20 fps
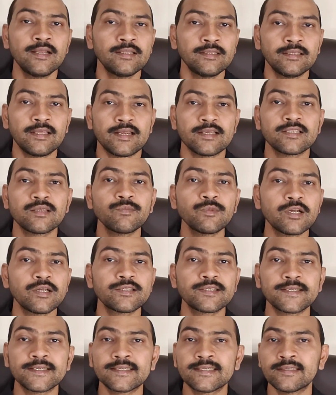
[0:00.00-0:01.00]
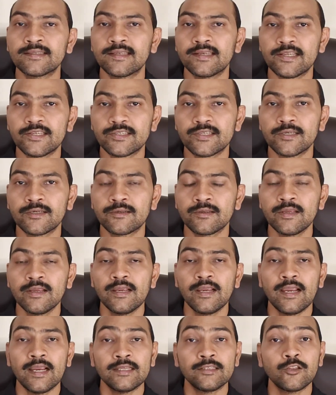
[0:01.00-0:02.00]
there are some concerns in the ledger
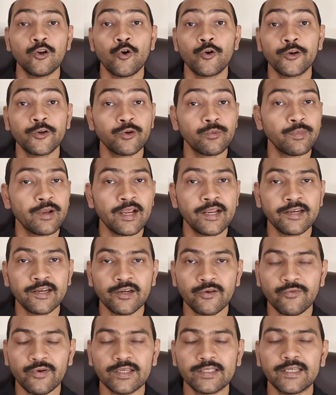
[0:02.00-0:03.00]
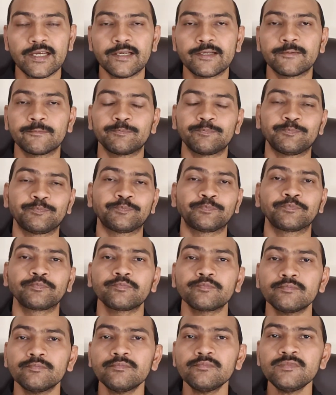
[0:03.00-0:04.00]
and the auditor may identify that.
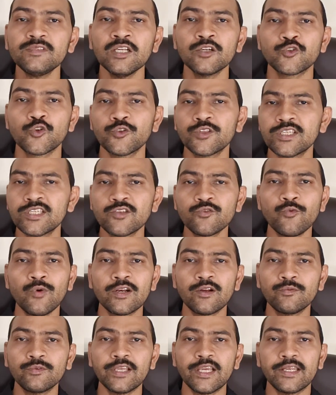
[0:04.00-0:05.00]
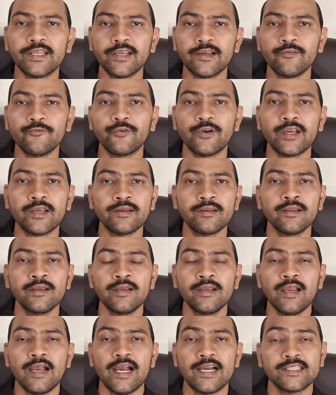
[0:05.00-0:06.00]
So this is one of the area where
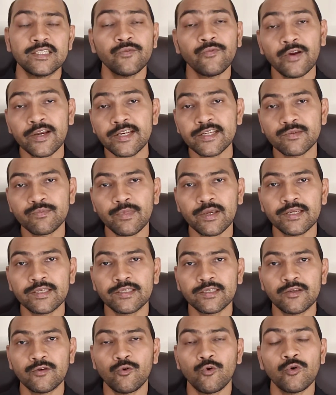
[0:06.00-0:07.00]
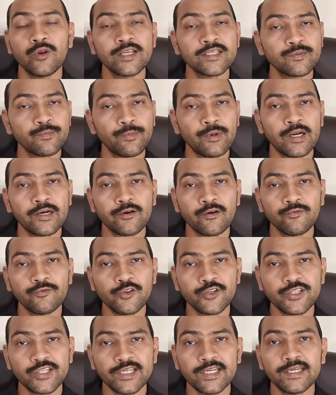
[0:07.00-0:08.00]
as a finance manager or as part of the
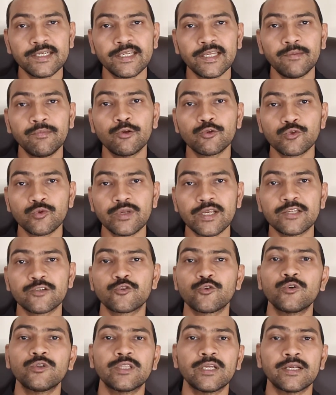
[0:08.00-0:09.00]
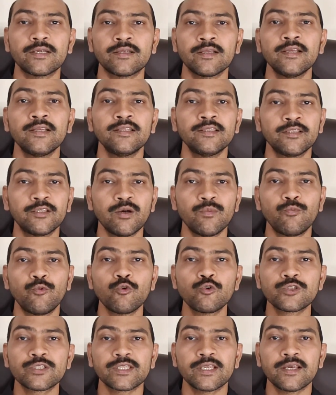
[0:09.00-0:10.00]
GL team, you should ensure that the
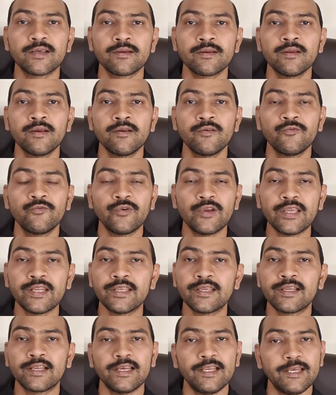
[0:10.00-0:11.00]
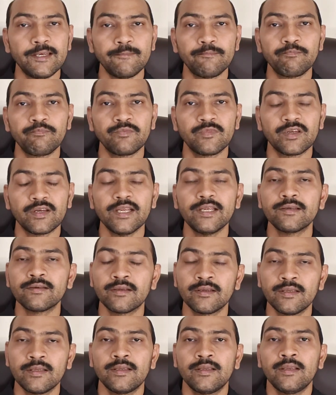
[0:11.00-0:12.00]
books are very clean, right?
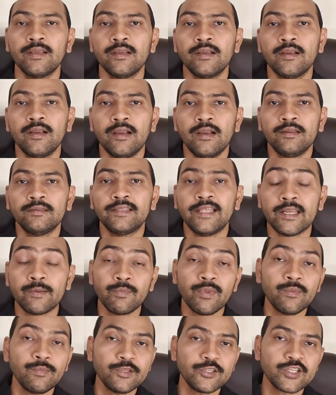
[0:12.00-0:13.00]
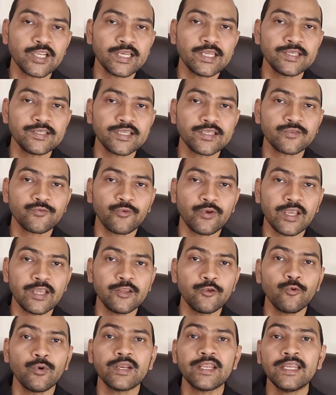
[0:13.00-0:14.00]
There may be challenges where
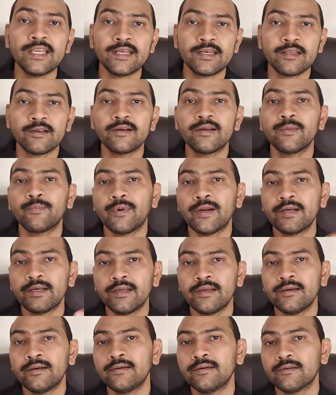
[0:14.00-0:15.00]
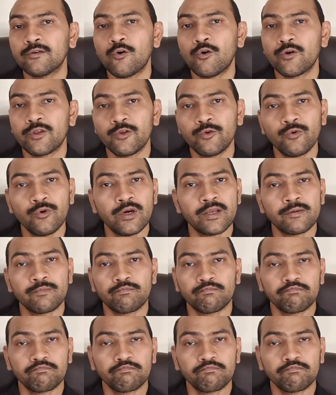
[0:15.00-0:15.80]
you are interdependent or you are